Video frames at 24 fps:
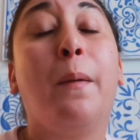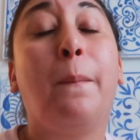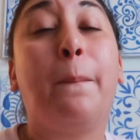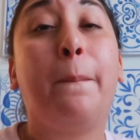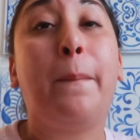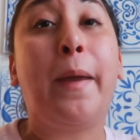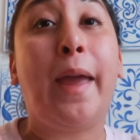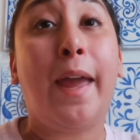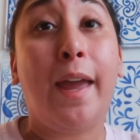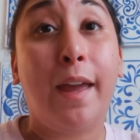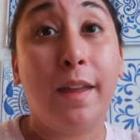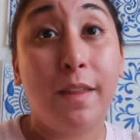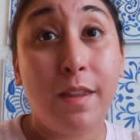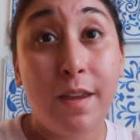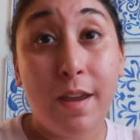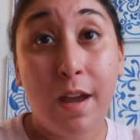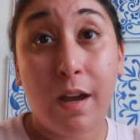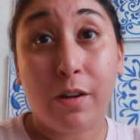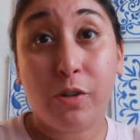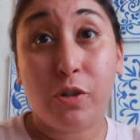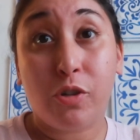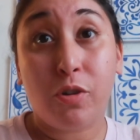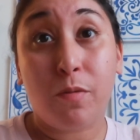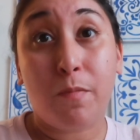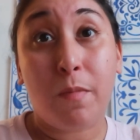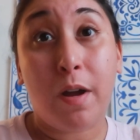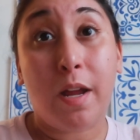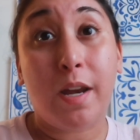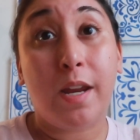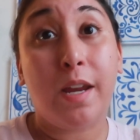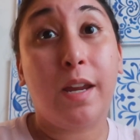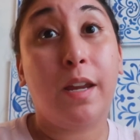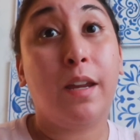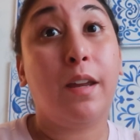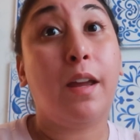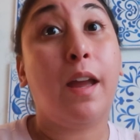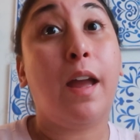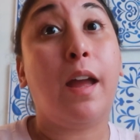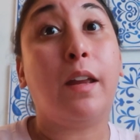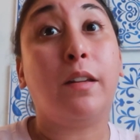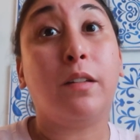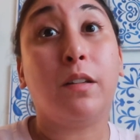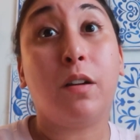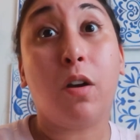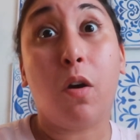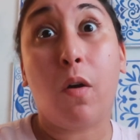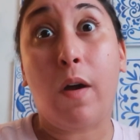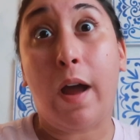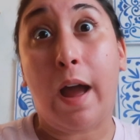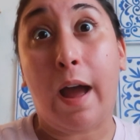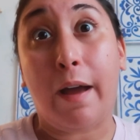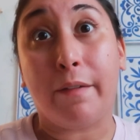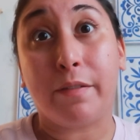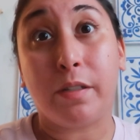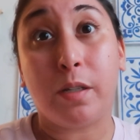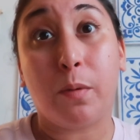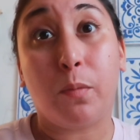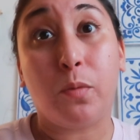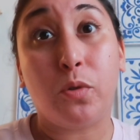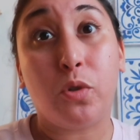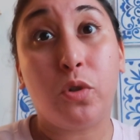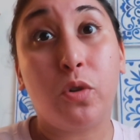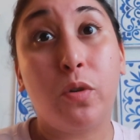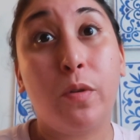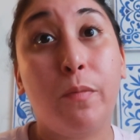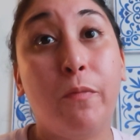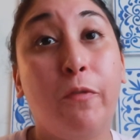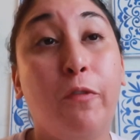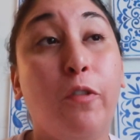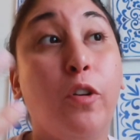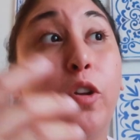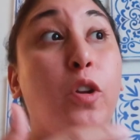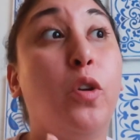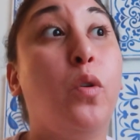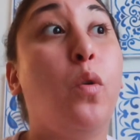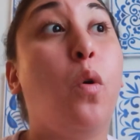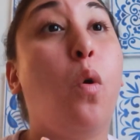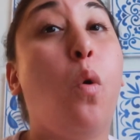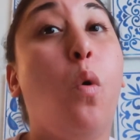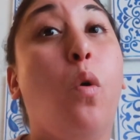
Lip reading: pay the extra money and go have someone do them for you,